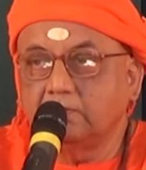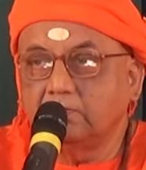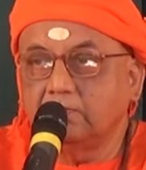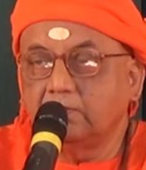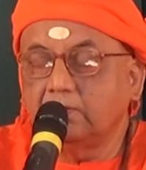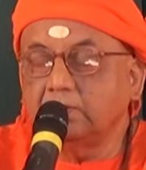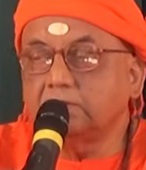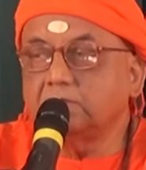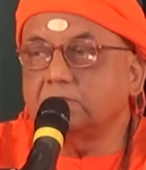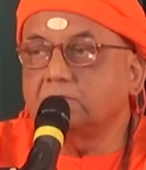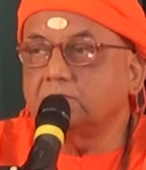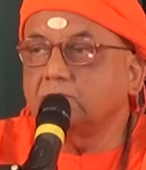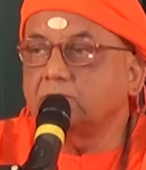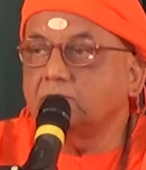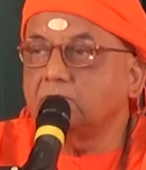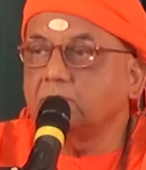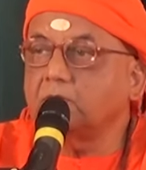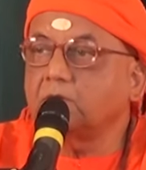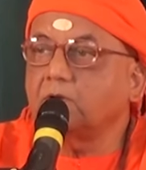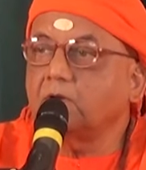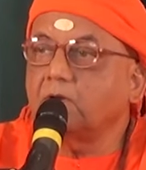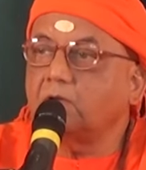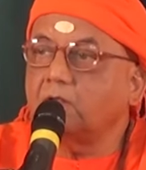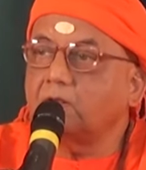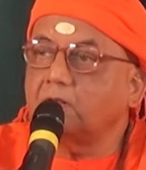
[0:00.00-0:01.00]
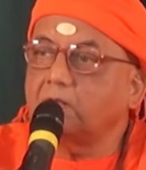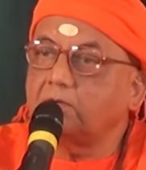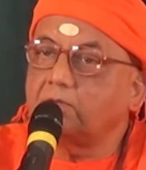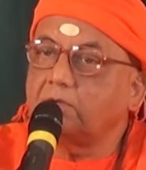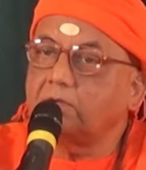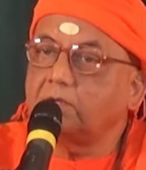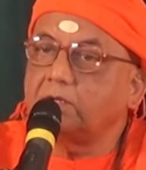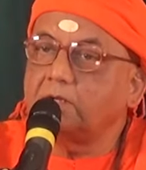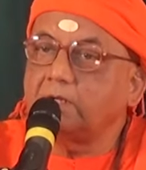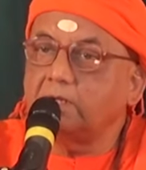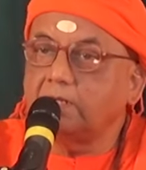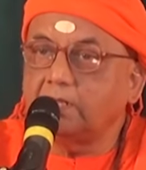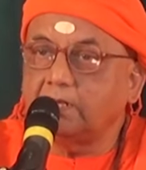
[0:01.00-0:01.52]
which we call
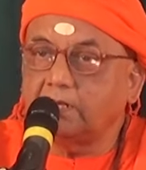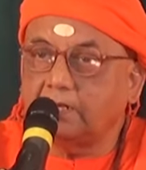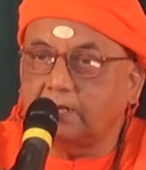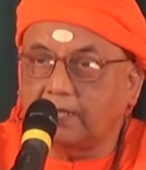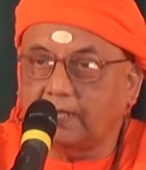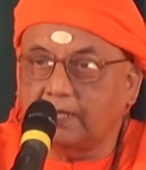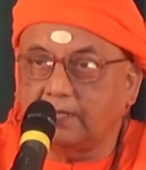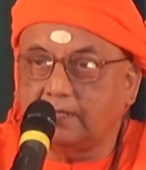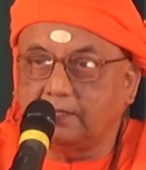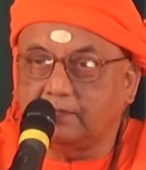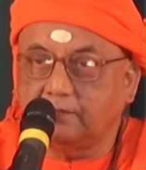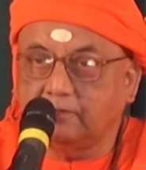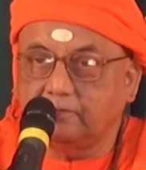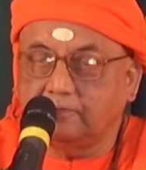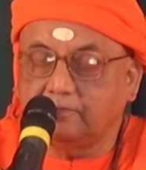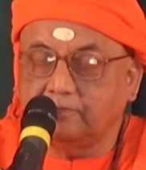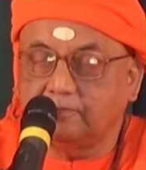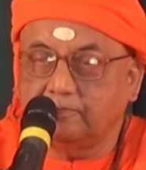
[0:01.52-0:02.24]
our real I.